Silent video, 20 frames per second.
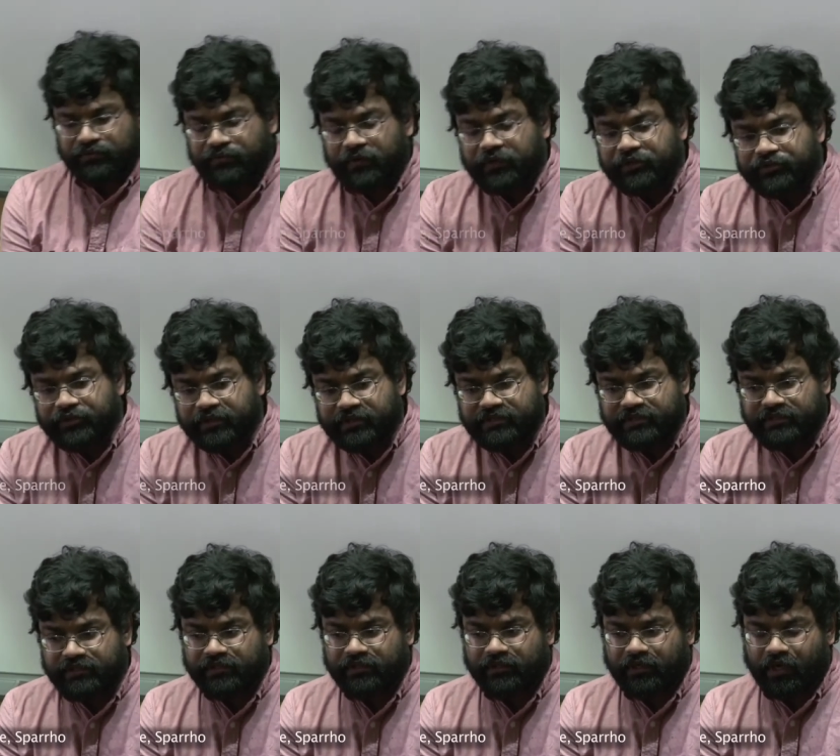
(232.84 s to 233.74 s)

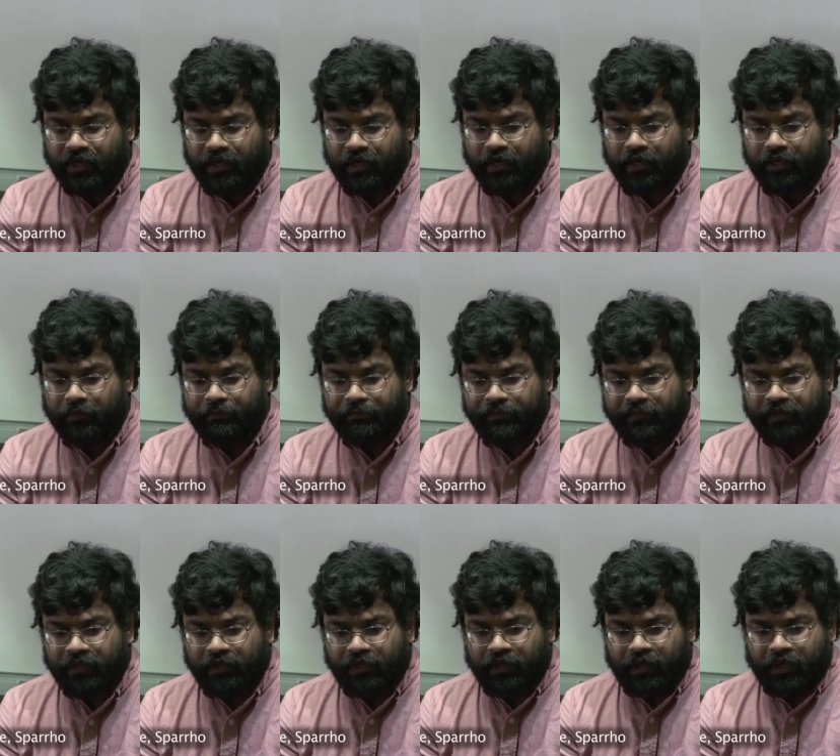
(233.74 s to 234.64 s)
fundraising, um,
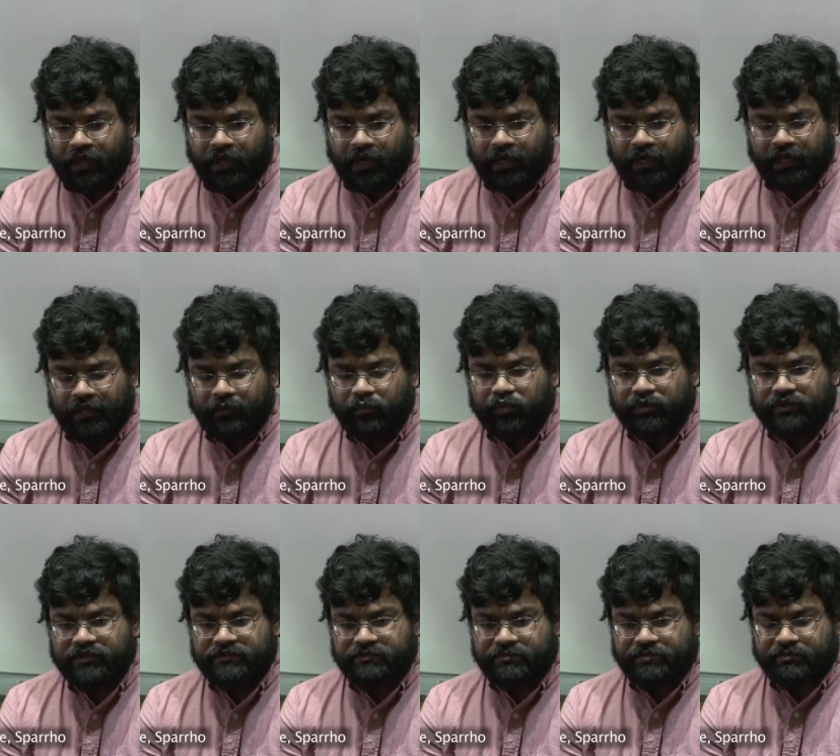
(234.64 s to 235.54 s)
it
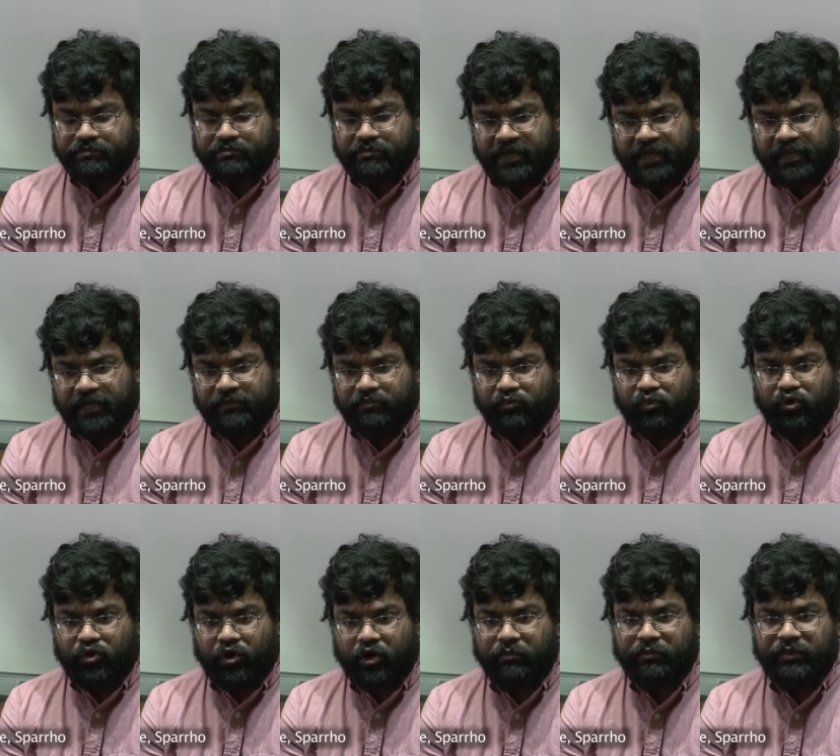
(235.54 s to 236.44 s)
was made
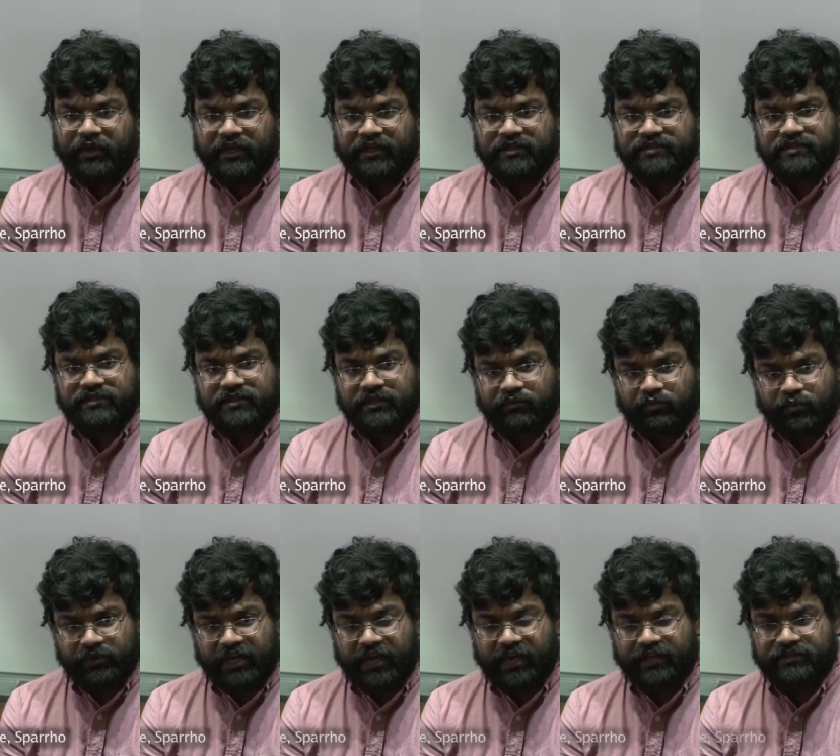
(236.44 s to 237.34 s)
more complex in that
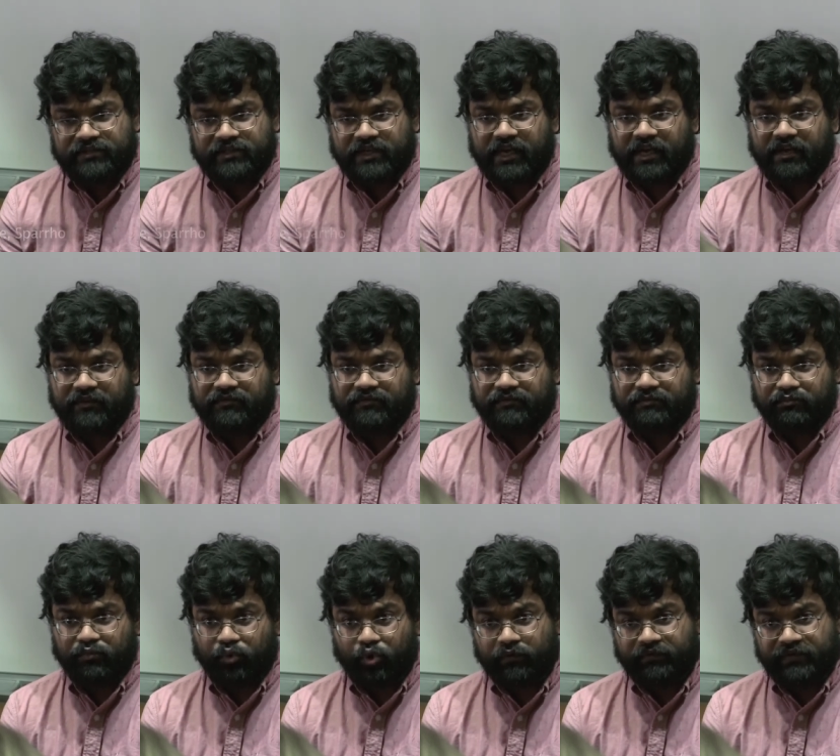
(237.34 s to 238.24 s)
we had to have
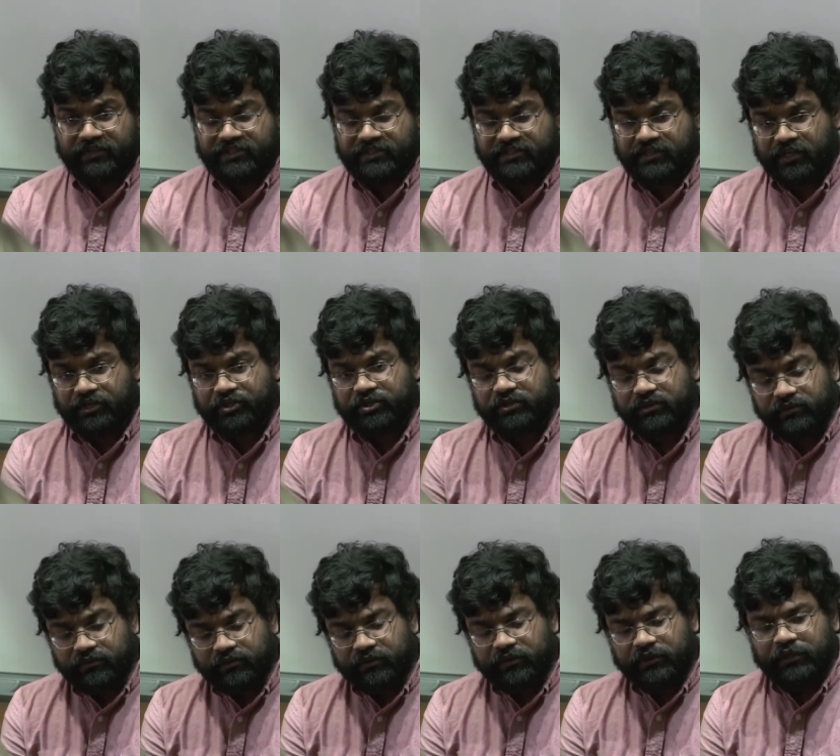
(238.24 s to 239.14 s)
more of a
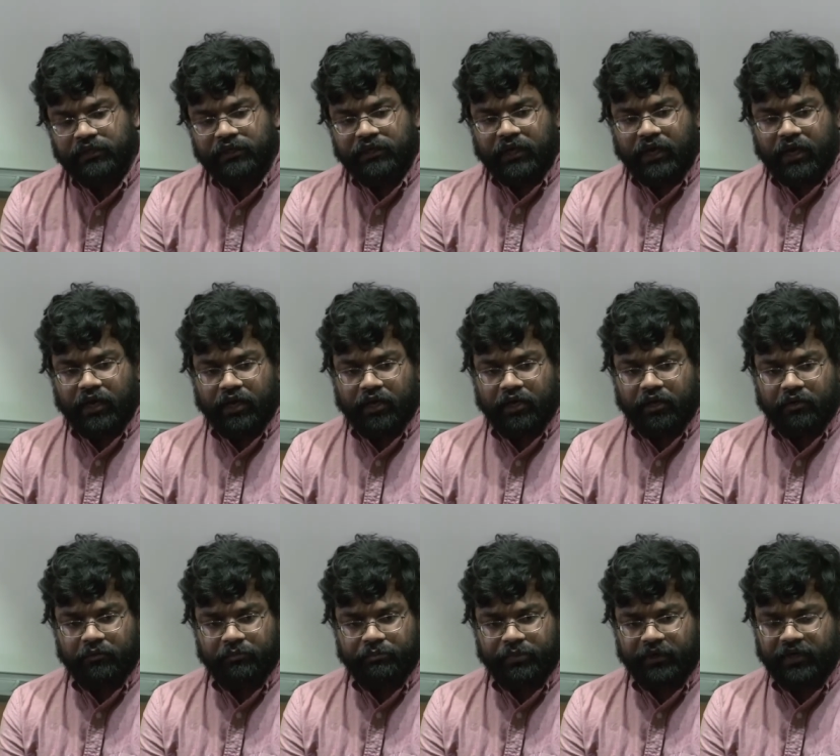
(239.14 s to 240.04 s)
discussion
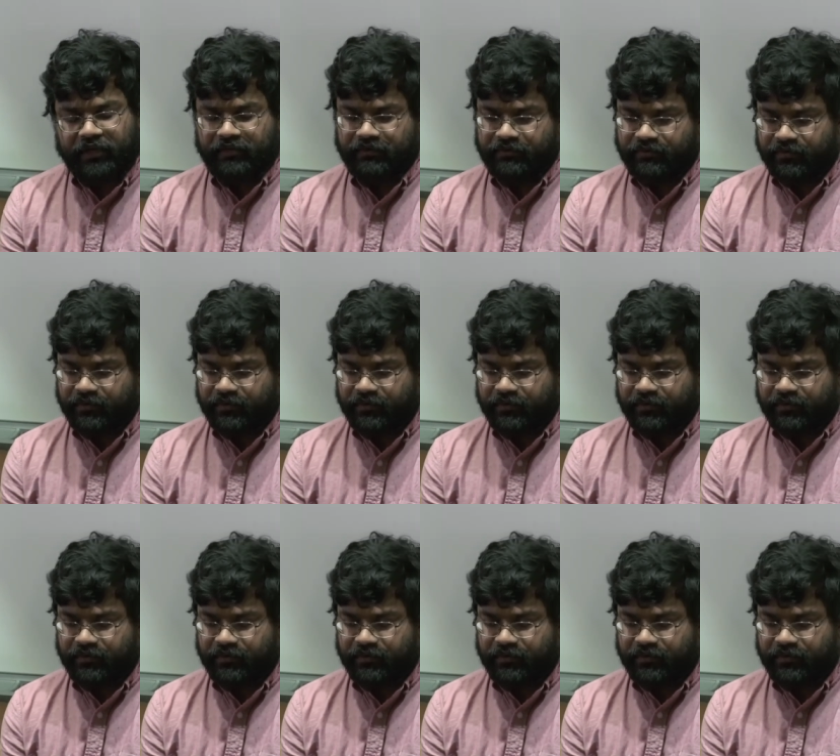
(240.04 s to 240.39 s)
uh, but